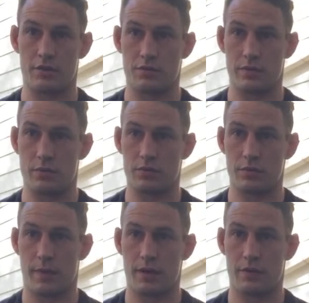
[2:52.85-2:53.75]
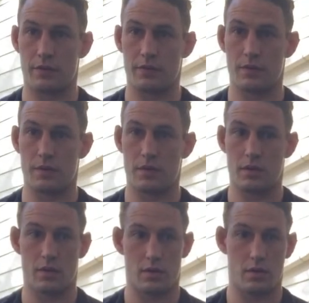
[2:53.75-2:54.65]
the cerebrospinal fluid
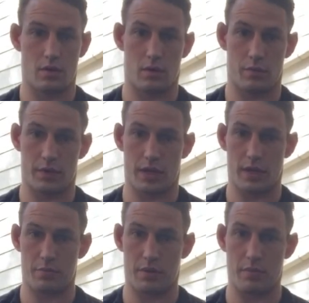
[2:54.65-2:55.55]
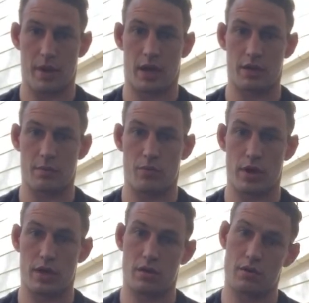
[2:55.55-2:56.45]
opening up in the back of the brain.